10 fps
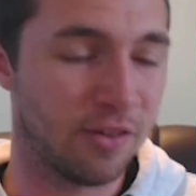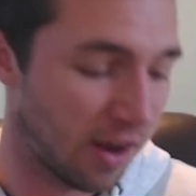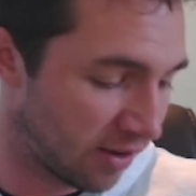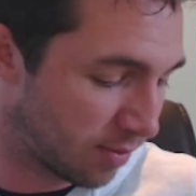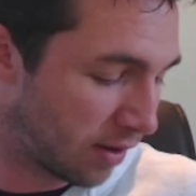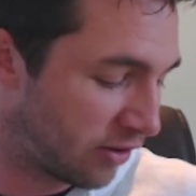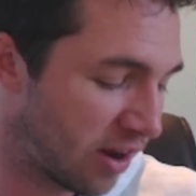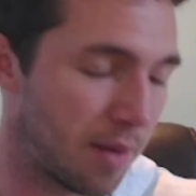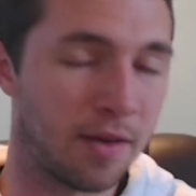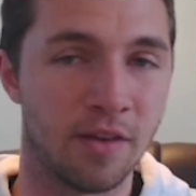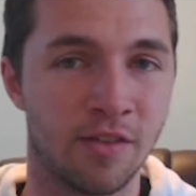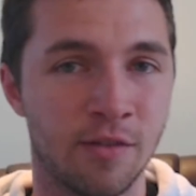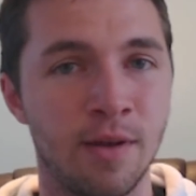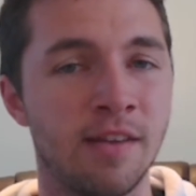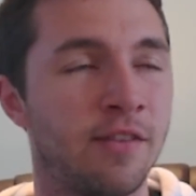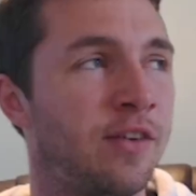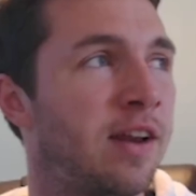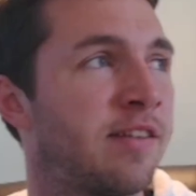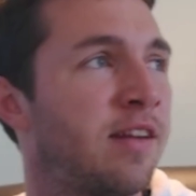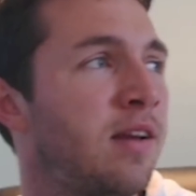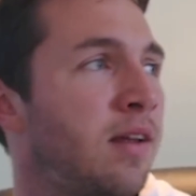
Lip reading: change my chair, because it squeaks if you listen.